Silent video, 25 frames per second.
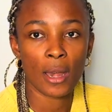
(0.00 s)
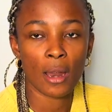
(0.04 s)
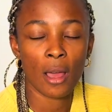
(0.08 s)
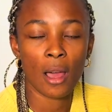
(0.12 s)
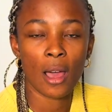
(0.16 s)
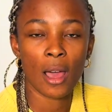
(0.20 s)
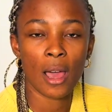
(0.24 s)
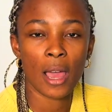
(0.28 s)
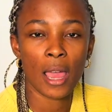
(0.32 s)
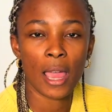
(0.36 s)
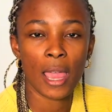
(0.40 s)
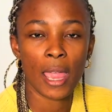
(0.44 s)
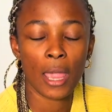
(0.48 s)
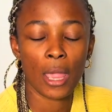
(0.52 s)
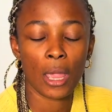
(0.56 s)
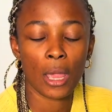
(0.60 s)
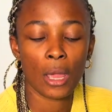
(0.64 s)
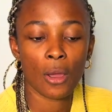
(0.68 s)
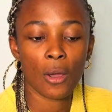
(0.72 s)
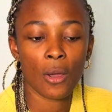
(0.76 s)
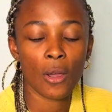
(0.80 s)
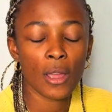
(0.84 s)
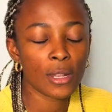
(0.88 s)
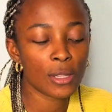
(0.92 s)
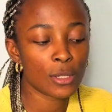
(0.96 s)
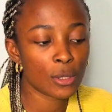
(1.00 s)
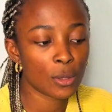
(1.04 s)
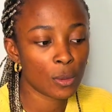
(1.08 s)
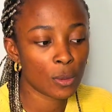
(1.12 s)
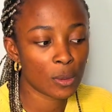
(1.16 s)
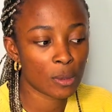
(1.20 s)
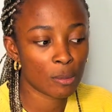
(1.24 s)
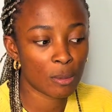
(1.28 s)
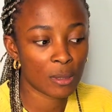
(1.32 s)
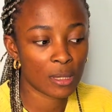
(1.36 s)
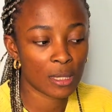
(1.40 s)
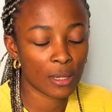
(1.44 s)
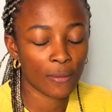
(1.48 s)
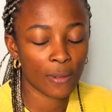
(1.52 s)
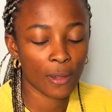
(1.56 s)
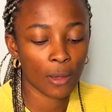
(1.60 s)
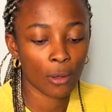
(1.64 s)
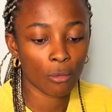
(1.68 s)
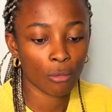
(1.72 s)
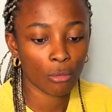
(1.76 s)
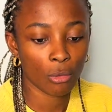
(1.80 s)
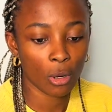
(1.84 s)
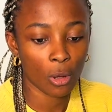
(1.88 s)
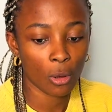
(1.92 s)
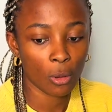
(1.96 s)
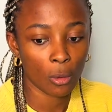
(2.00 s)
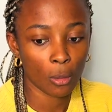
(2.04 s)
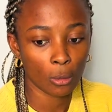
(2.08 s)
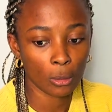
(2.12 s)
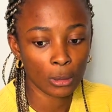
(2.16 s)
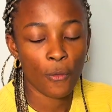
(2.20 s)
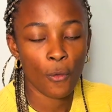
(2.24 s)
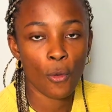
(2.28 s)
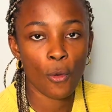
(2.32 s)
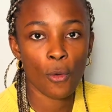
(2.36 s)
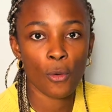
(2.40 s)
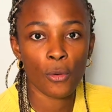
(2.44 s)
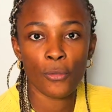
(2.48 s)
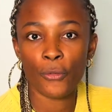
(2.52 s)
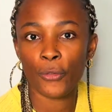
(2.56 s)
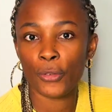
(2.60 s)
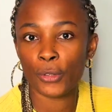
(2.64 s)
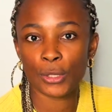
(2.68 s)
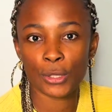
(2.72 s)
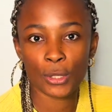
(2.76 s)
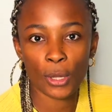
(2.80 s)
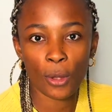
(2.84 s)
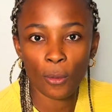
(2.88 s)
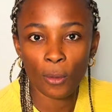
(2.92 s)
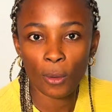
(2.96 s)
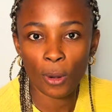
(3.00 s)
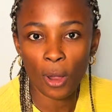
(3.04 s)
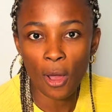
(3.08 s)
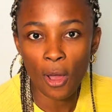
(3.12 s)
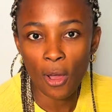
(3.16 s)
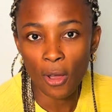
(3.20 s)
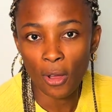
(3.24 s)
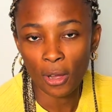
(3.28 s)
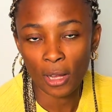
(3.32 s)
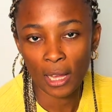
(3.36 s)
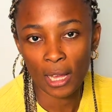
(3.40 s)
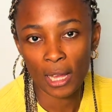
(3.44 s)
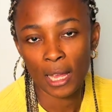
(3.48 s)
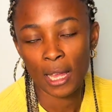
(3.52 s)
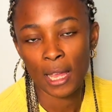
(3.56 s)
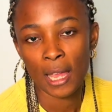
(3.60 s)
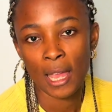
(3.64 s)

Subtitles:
I got into a specific role, for so long,